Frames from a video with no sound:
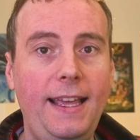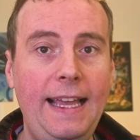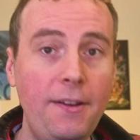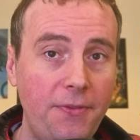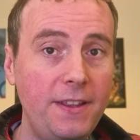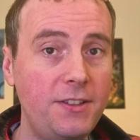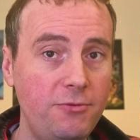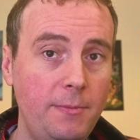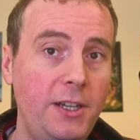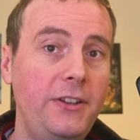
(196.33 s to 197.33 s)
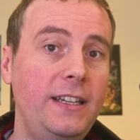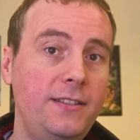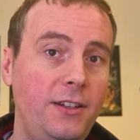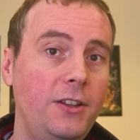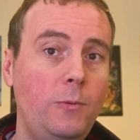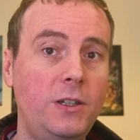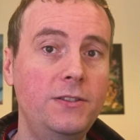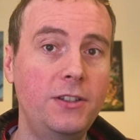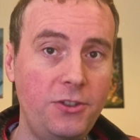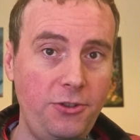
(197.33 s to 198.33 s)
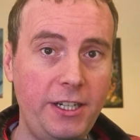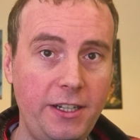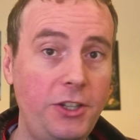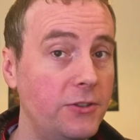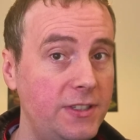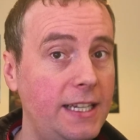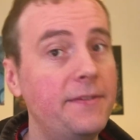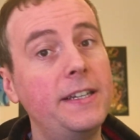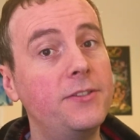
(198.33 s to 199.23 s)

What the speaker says: if this remote is not the one to trigger your TV